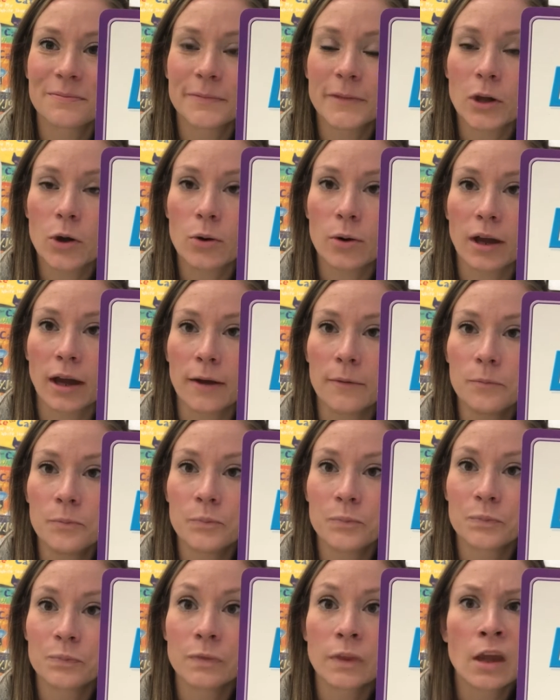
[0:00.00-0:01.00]
Okay.
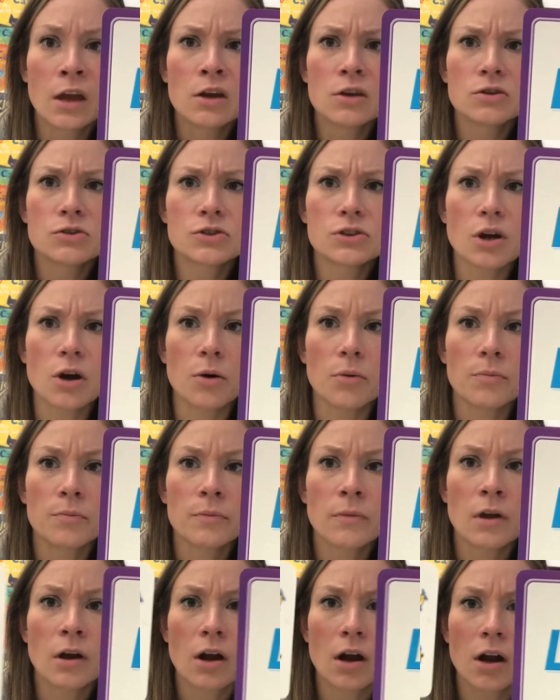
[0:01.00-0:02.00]
So,
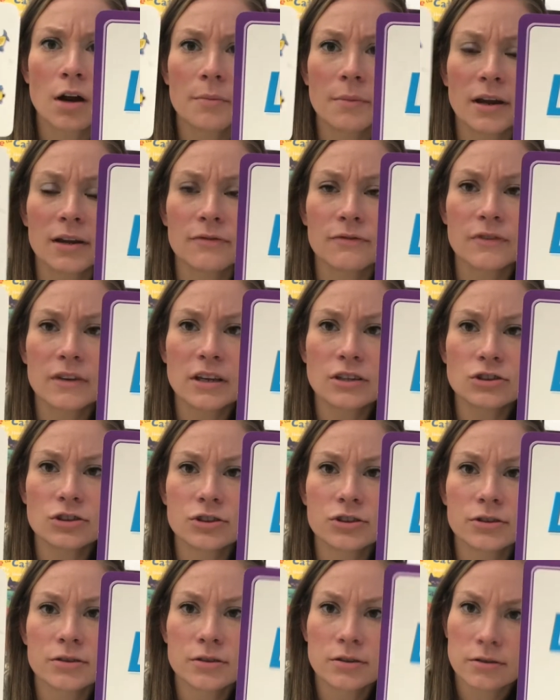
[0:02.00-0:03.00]
are my fish
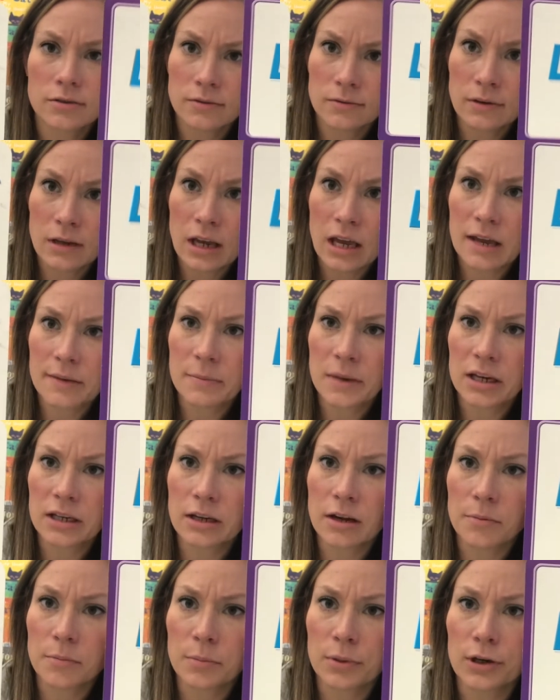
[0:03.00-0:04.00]
and my
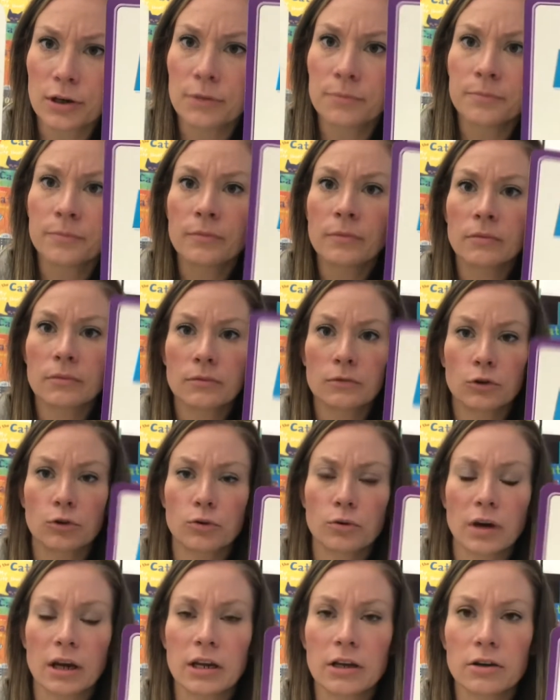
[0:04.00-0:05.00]
number
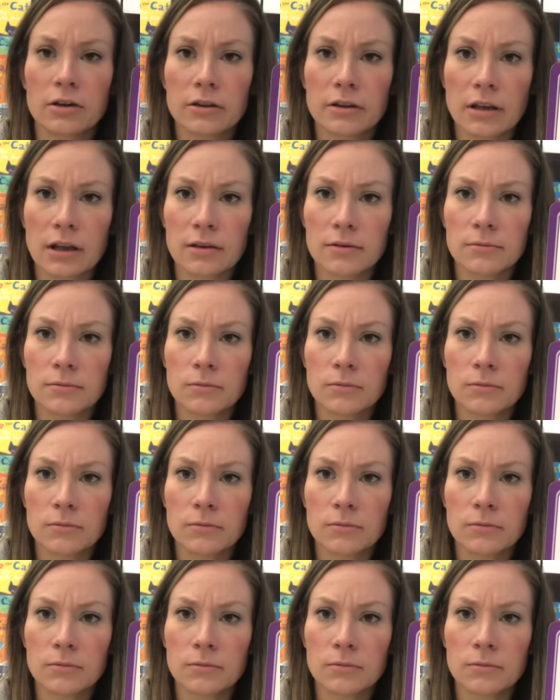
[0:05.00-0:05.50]
greater than?